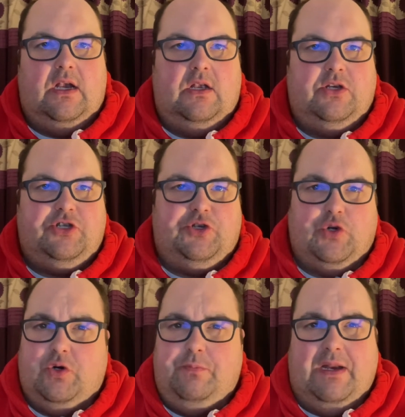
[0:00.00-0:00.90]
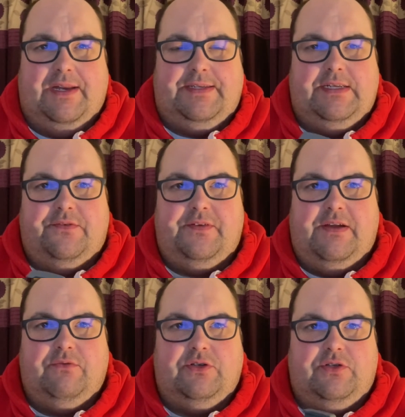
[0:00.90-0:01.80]
storability of
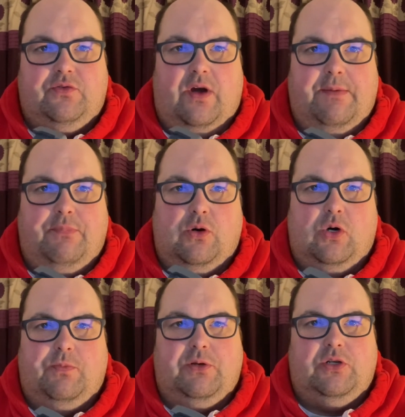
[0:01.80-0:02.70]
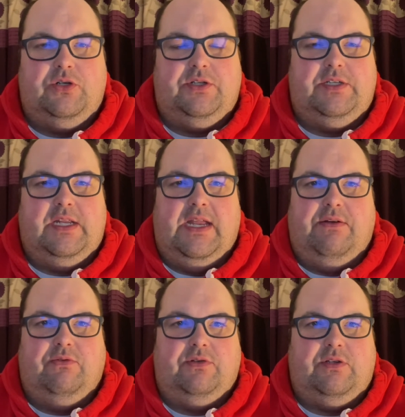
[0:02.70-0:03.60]
it was quite poor because it
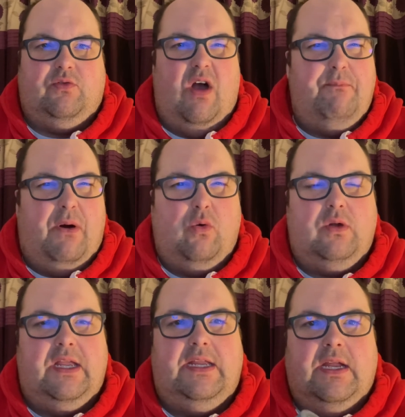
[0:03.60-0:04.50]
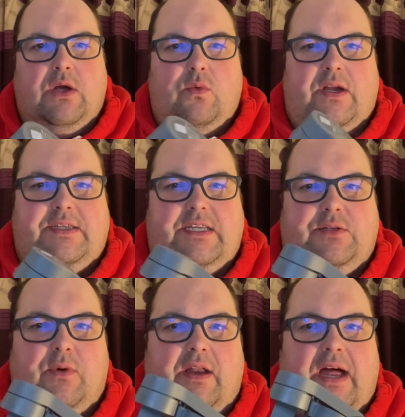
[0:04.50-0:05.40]
was quite bulky, whereas
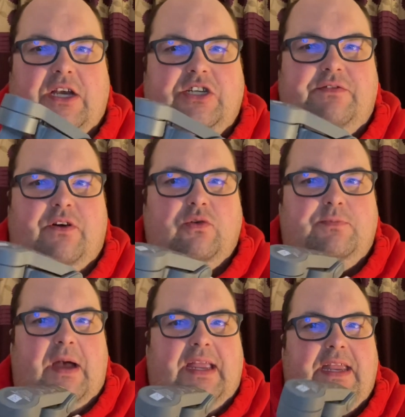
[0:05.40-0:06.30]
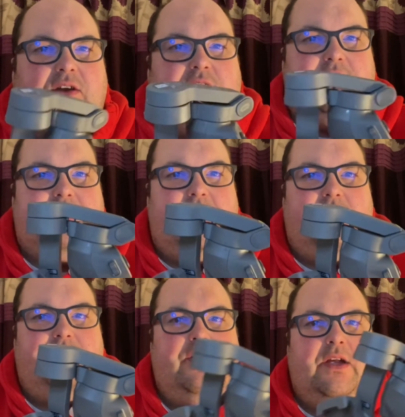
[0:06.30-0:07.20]
this one actually folds back in on
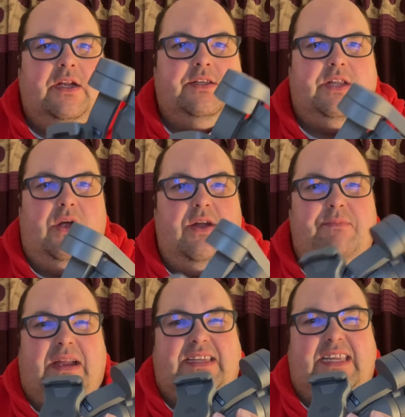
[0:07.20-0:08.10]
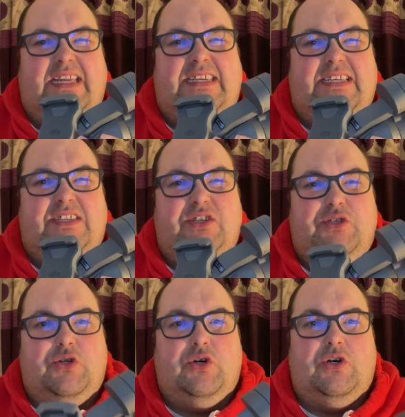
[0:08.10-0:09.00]
itself, so it makes it easier to
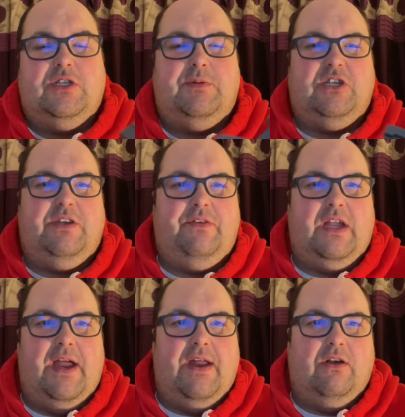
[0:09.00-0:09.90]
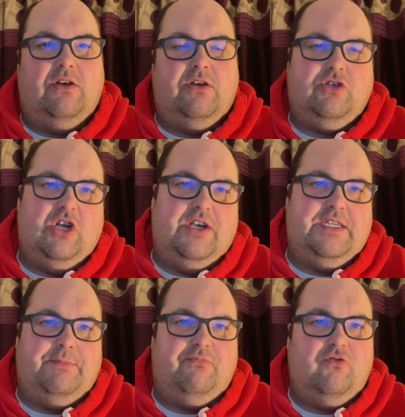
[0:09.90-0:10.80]
store, especially if you're going on
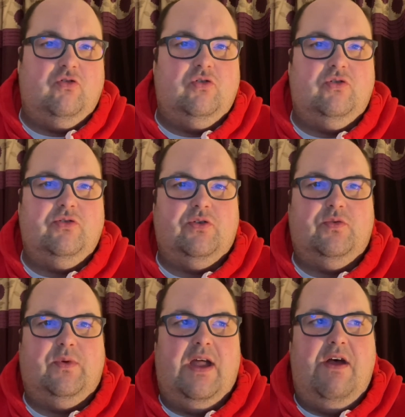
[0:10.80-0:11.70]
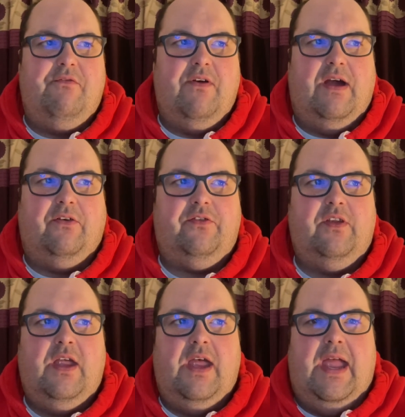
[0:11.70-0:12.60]
journeys abroad or wherever else.
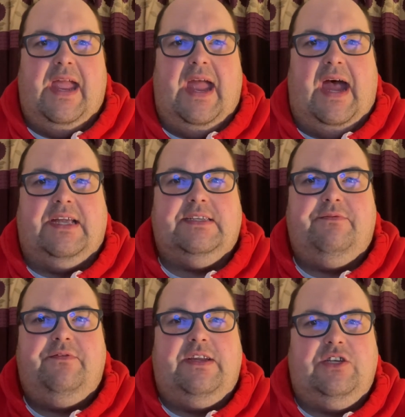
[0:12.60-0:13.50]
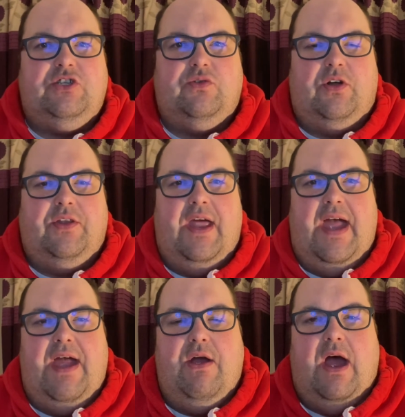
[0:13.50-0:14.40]
It has a feature on
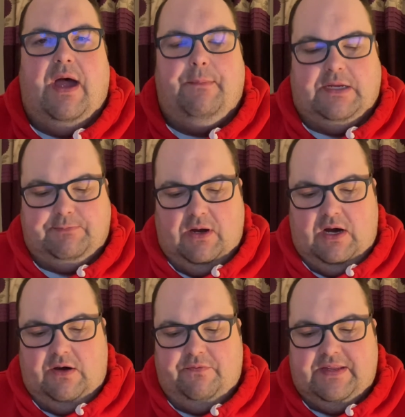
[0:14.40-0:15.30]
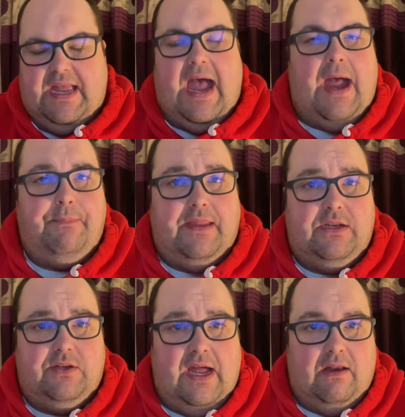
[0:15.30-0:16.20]
there as part of the app that
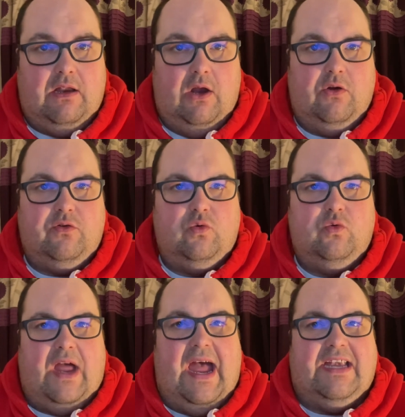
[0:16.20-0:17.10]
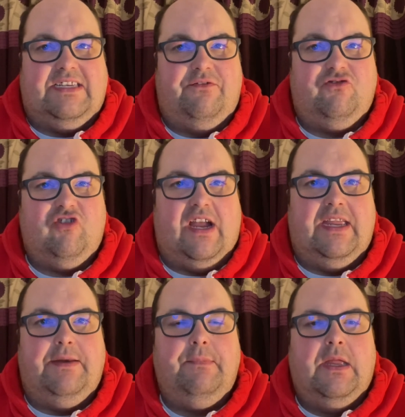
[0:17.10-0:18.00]
you download called active
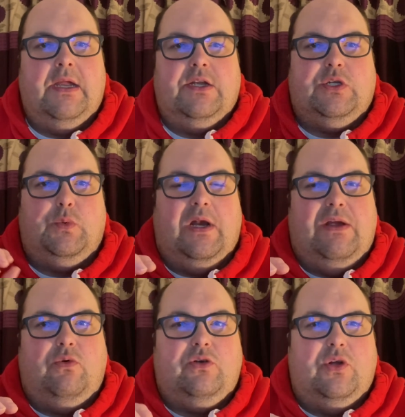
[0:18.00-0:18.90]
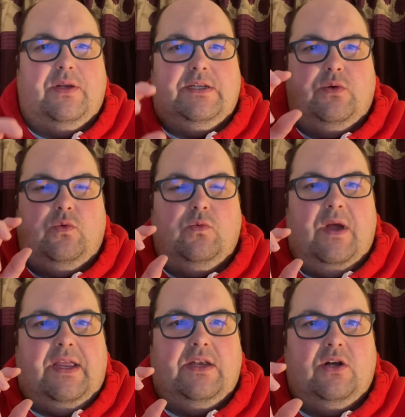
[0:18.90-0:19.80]
tracking. So what it will do is it will
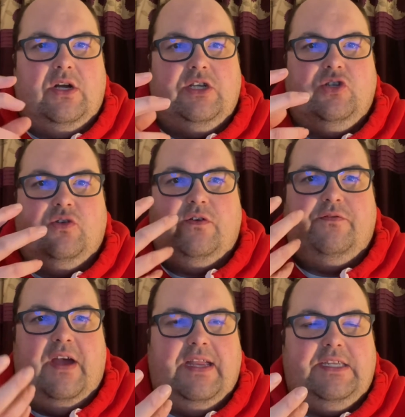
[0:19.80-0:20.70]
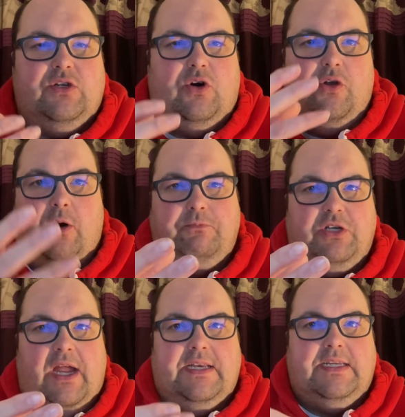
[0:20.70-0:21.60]
recognize your face or an
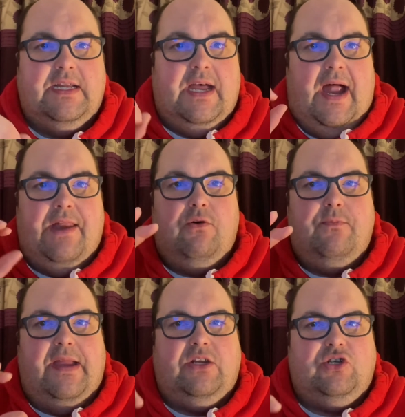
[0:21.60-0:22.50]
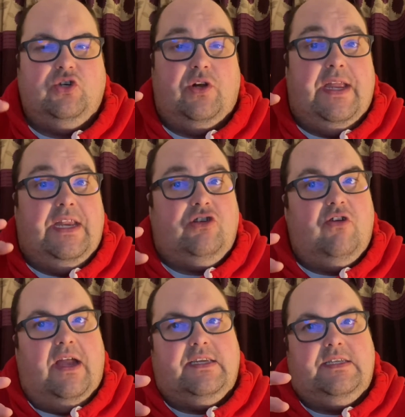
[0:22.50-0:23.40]
object, and it will make sure that it
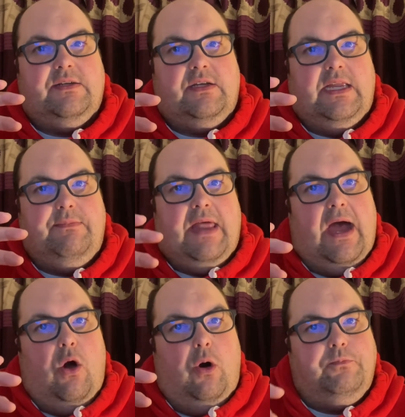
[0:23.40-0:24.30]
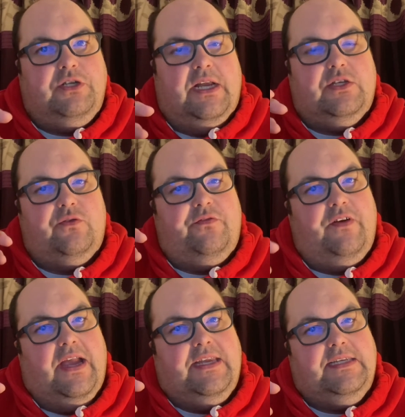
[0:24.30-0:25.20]
tracks to keep that object or
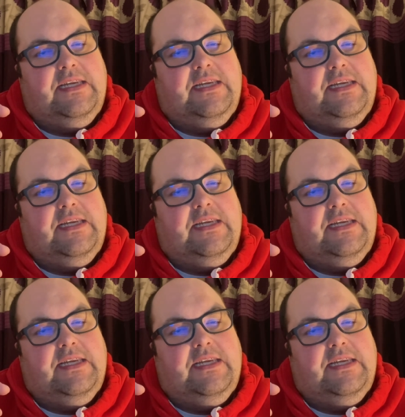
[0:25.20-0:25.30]
face